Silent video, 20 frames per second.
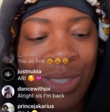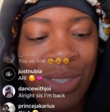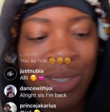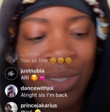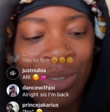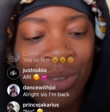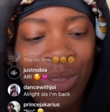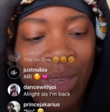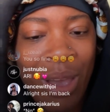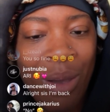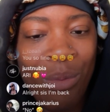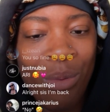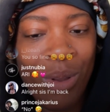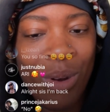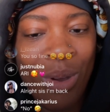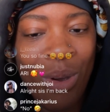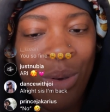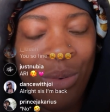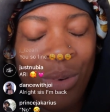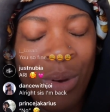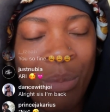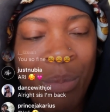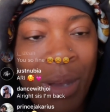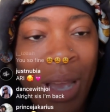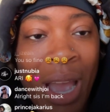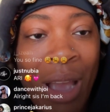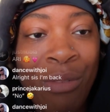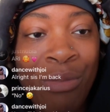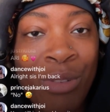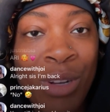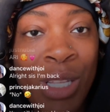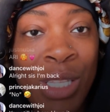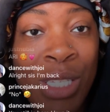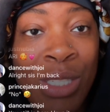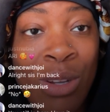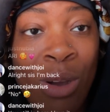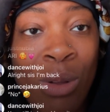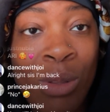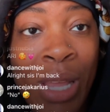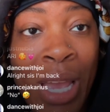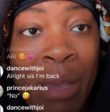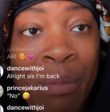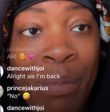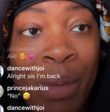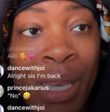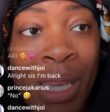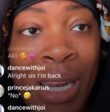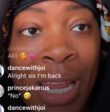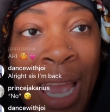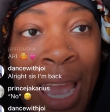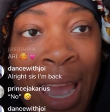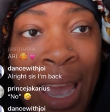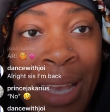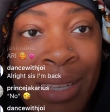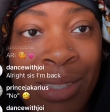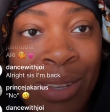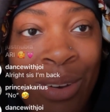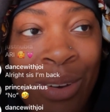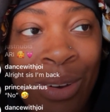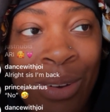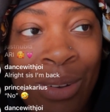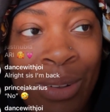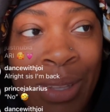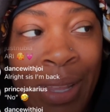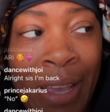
could do that one over, but I really don't like being an asshole.